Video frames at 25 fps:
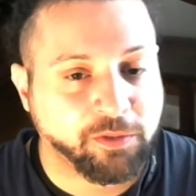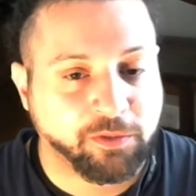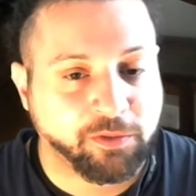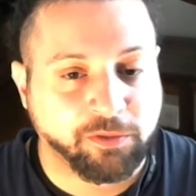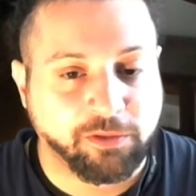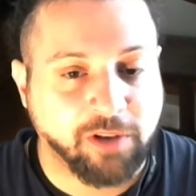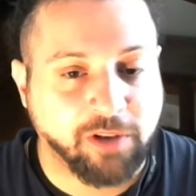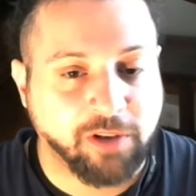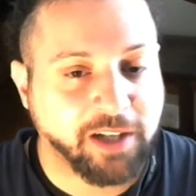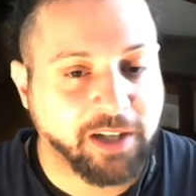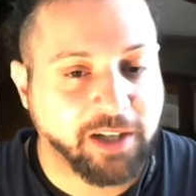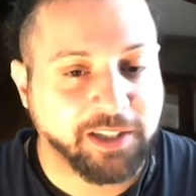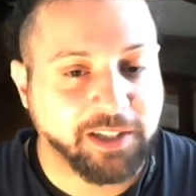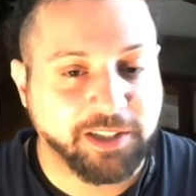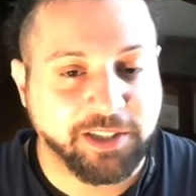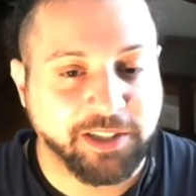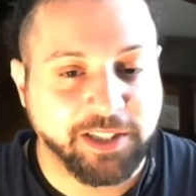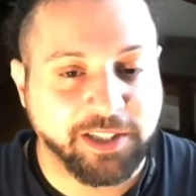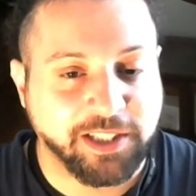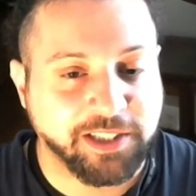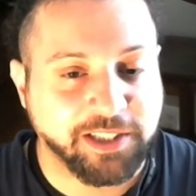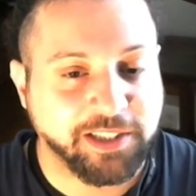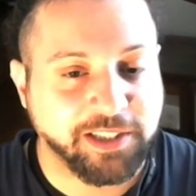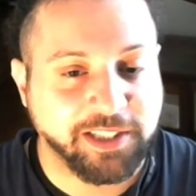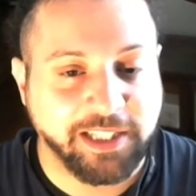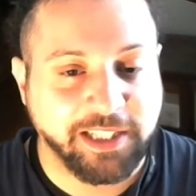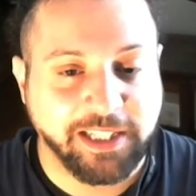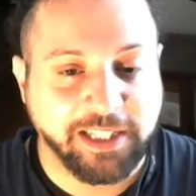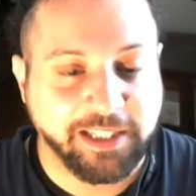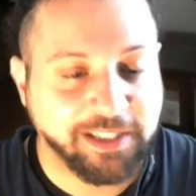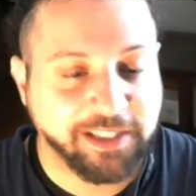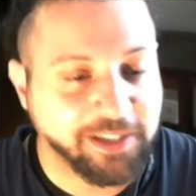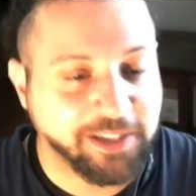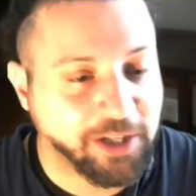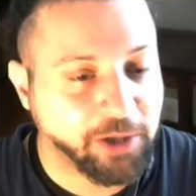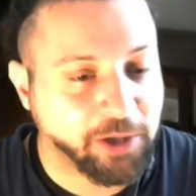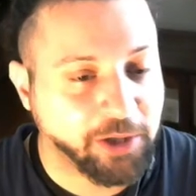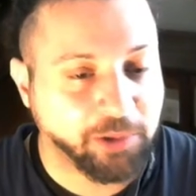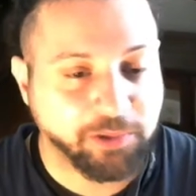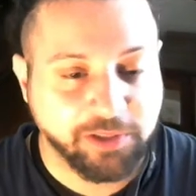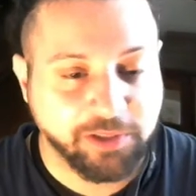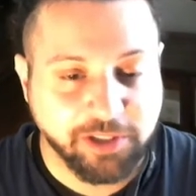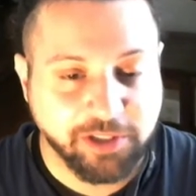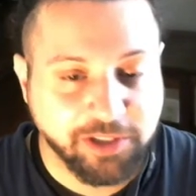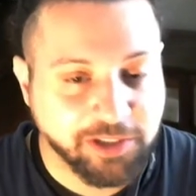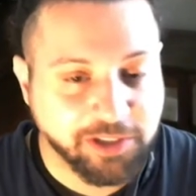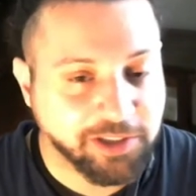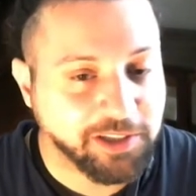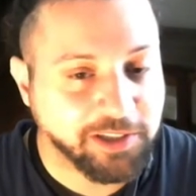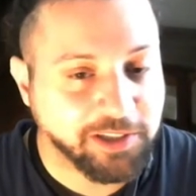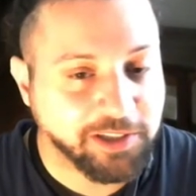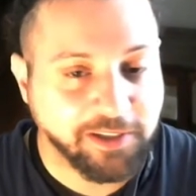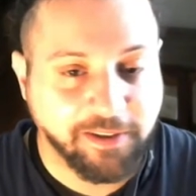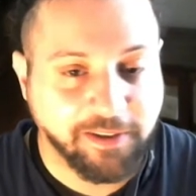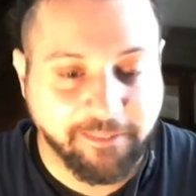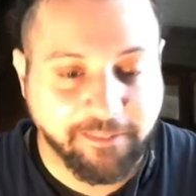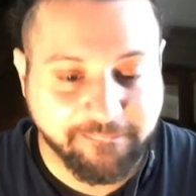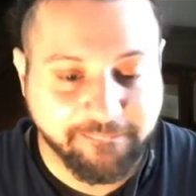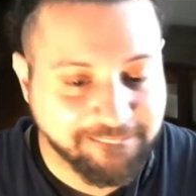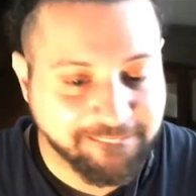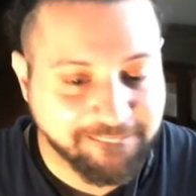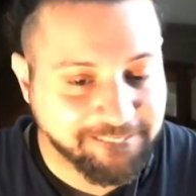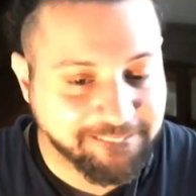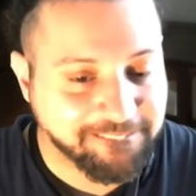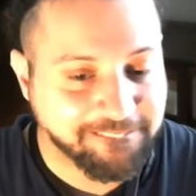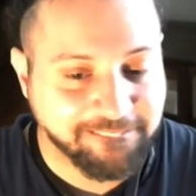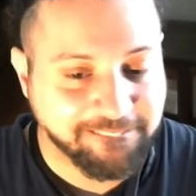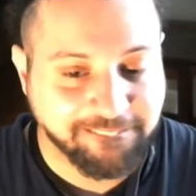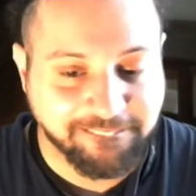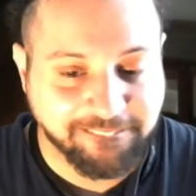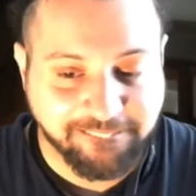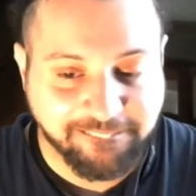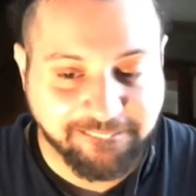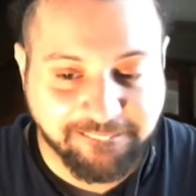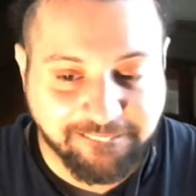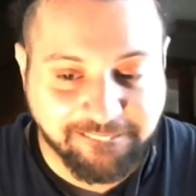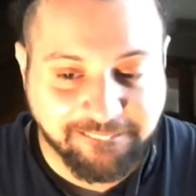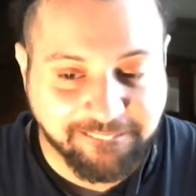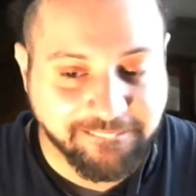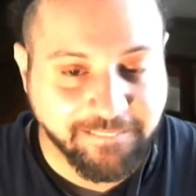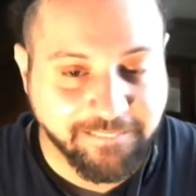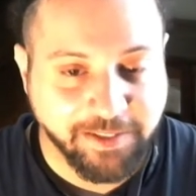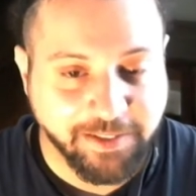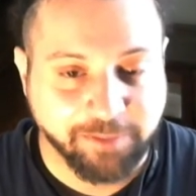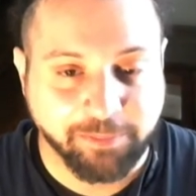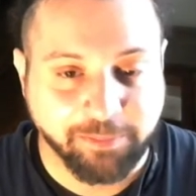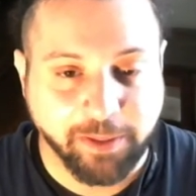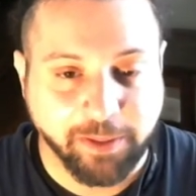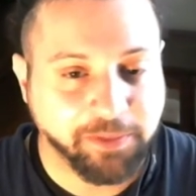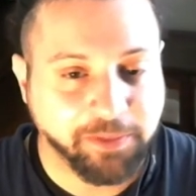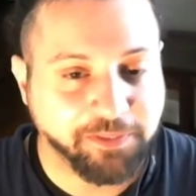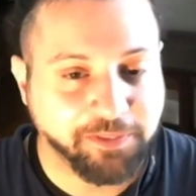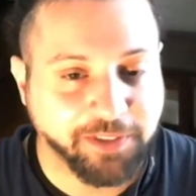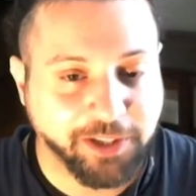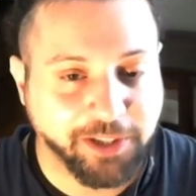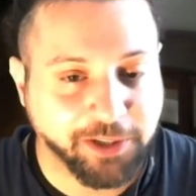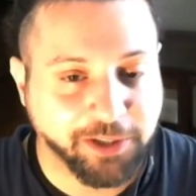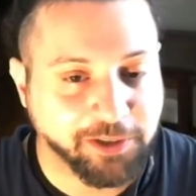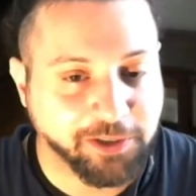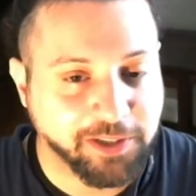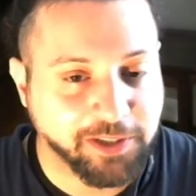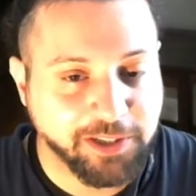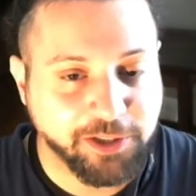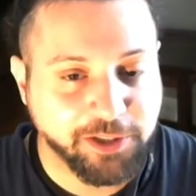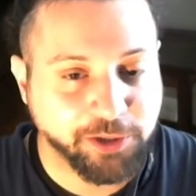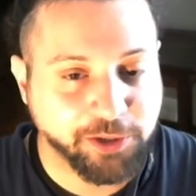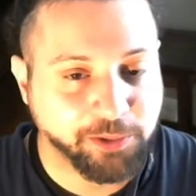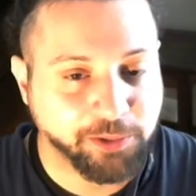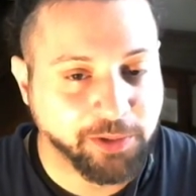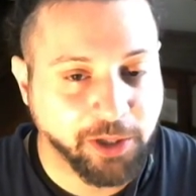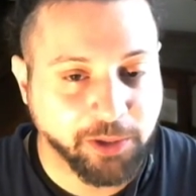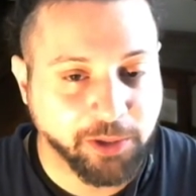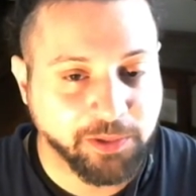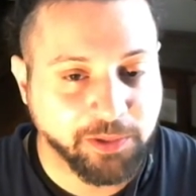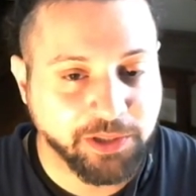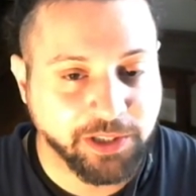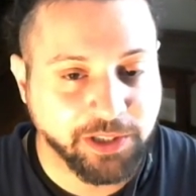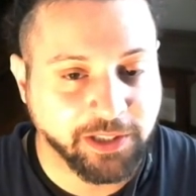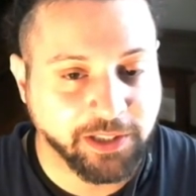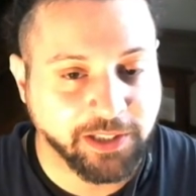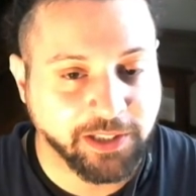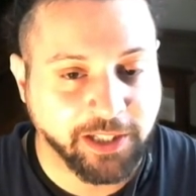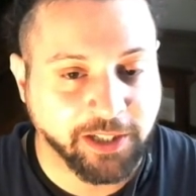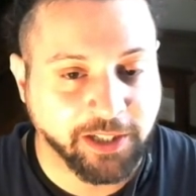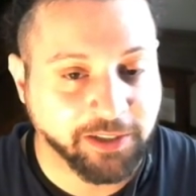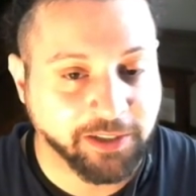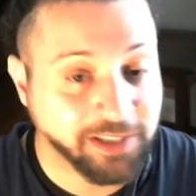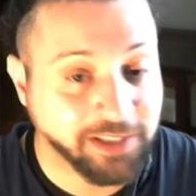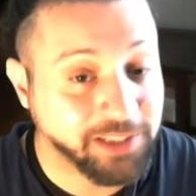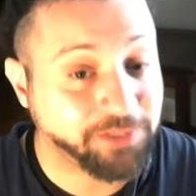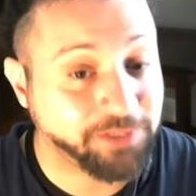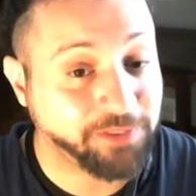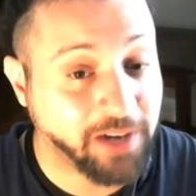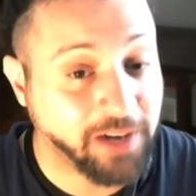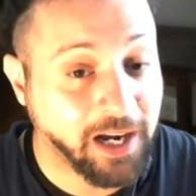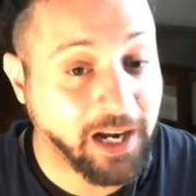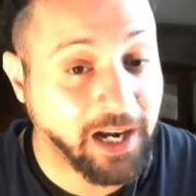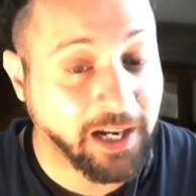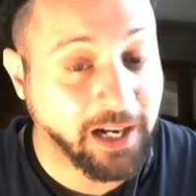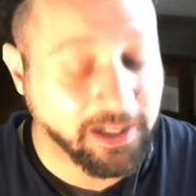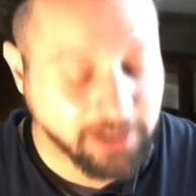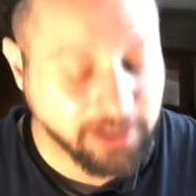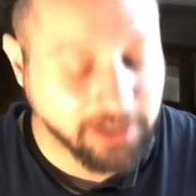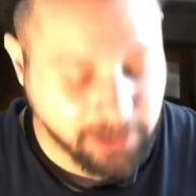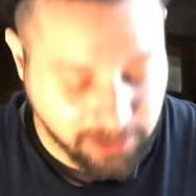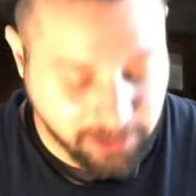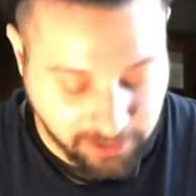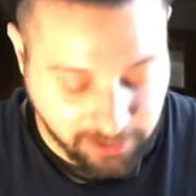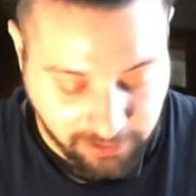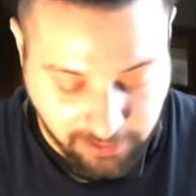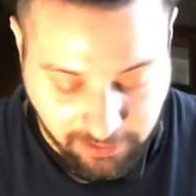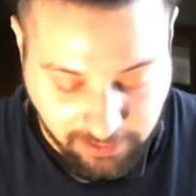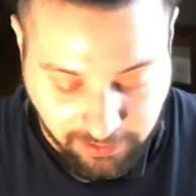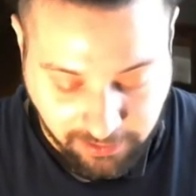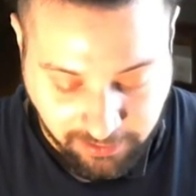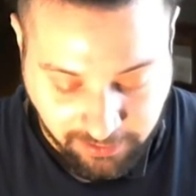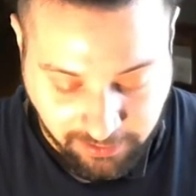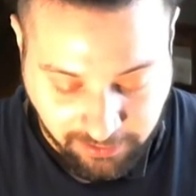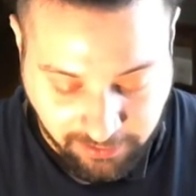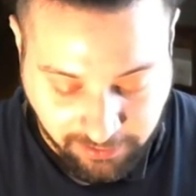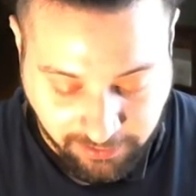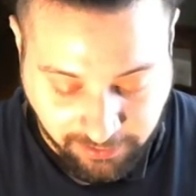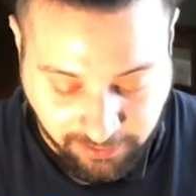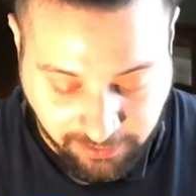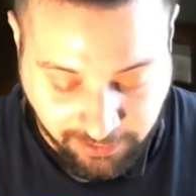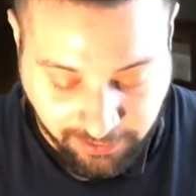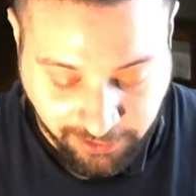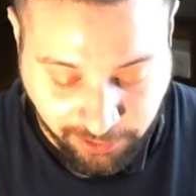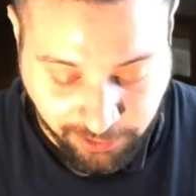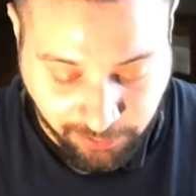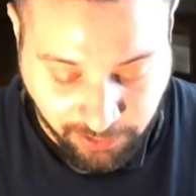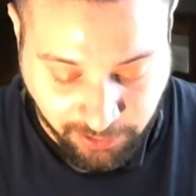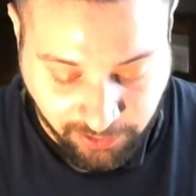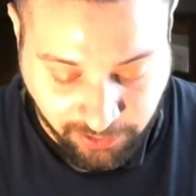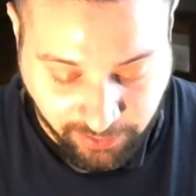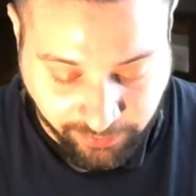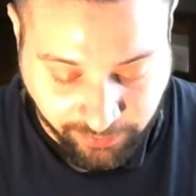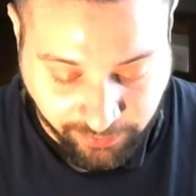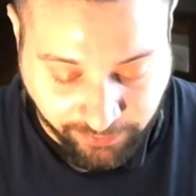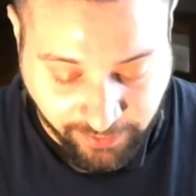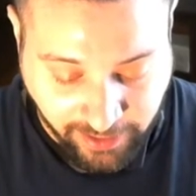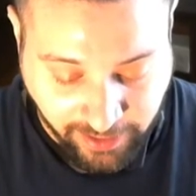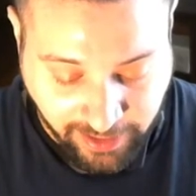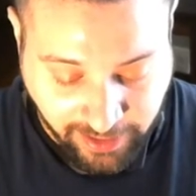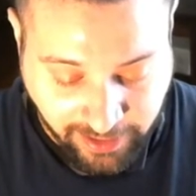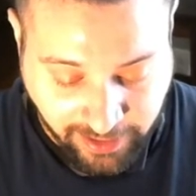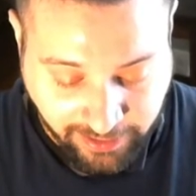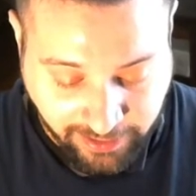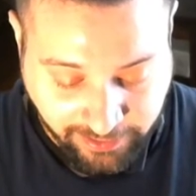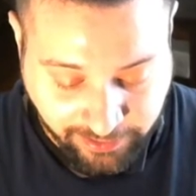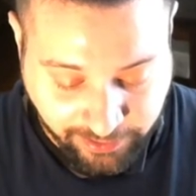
a lot of 16th notes, maybe even 32 notes in there. He's fast. He's really fast.